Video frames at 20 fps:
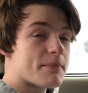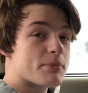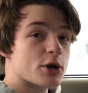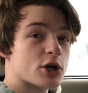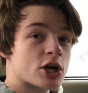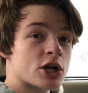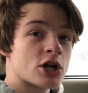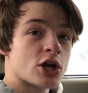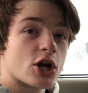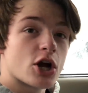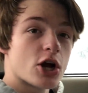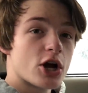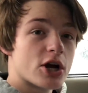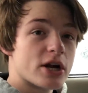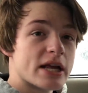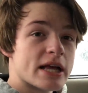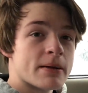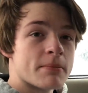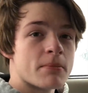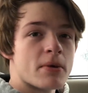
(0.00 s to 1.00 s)
Gabe, you're going to
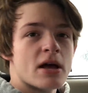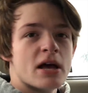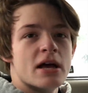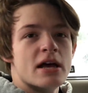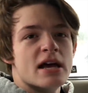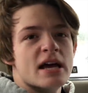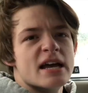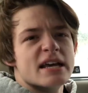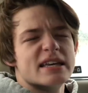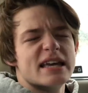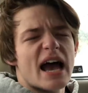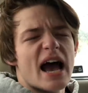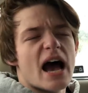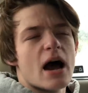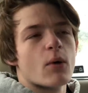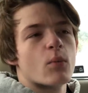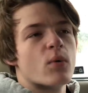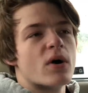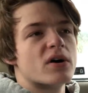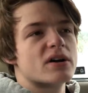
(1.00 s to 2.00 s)
hurt him.
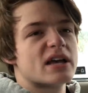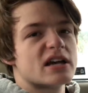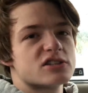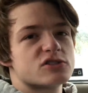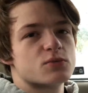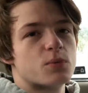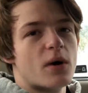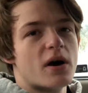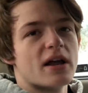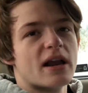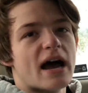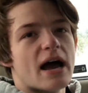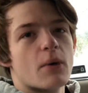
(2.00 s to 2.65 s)
Yeah, well, guess what?